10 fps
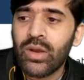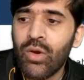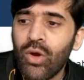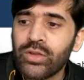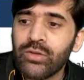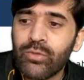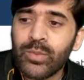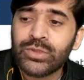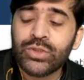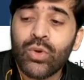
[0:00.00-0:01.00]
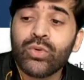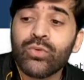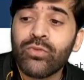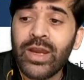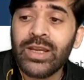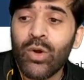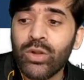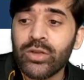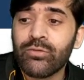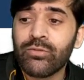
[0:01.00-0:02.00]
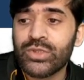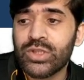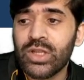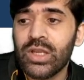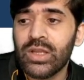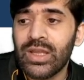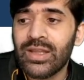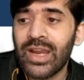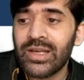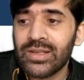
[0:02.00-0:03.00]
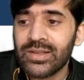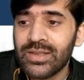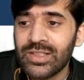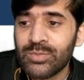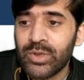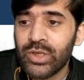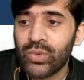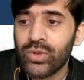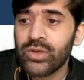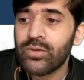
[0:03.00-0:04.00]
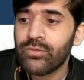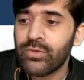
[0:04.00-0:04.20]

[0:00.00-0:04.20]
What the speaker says: all the information, or to find all the information in that this particular